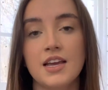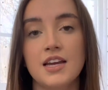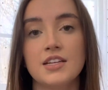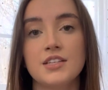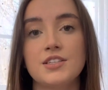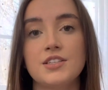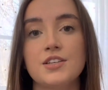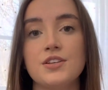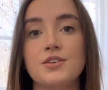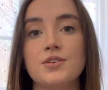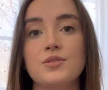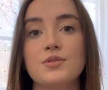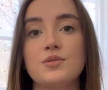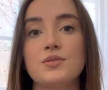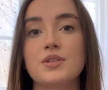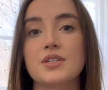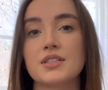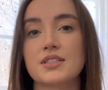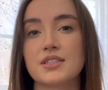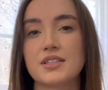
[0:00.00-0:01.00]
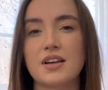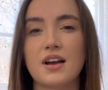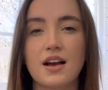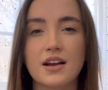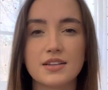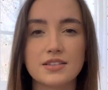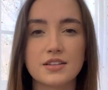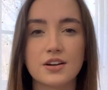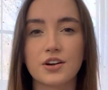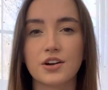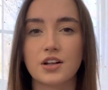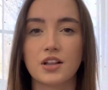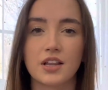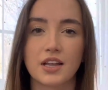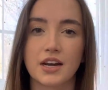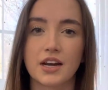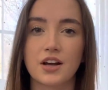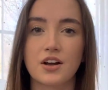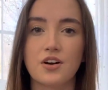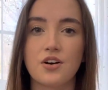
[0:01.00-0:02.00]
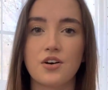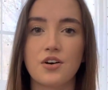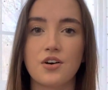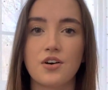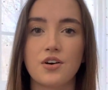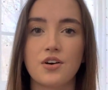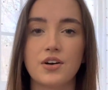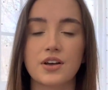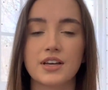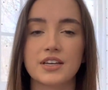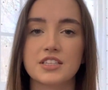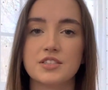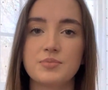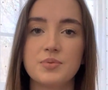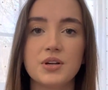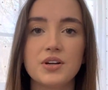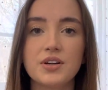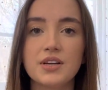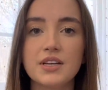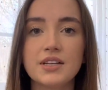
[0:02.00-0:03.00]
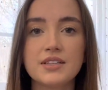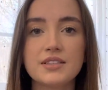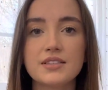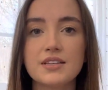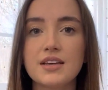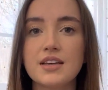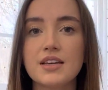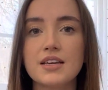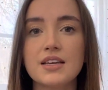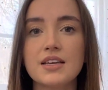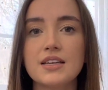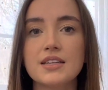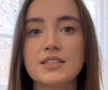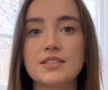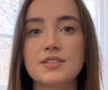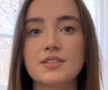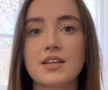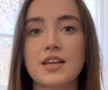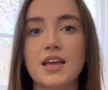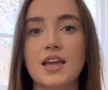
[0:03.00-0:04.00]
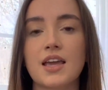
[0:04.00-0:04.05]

to discuss our clinical experiences,